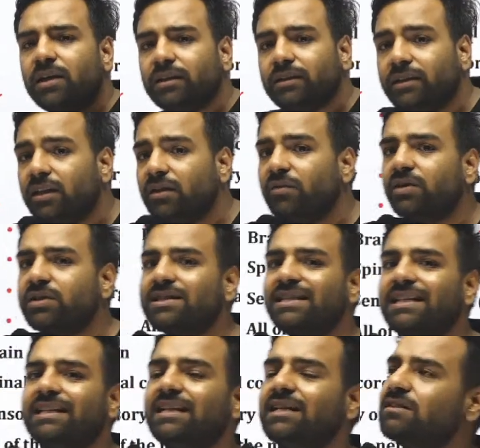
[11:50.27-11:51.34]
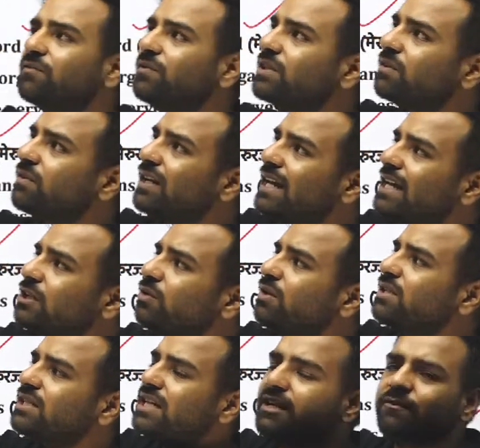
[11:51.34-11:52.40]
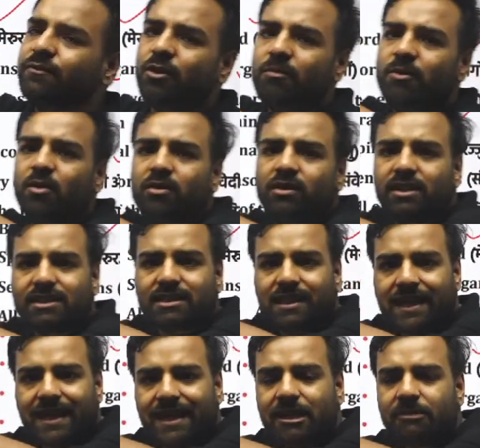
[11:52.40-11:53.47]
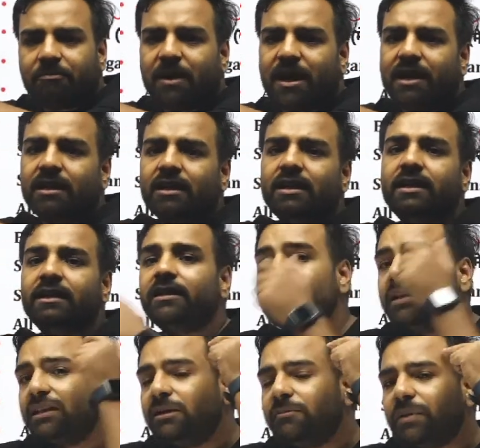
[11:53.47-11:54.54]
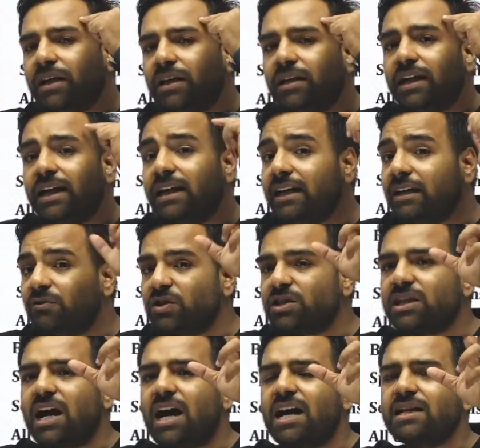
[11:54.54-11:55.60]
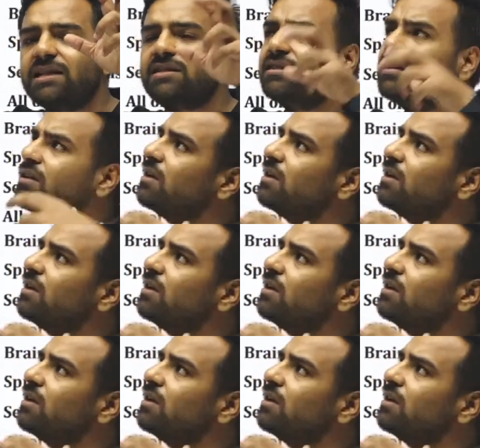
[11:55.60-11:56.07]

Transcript: There were signals which were actually sent from this hand part till the brain, and it was asked,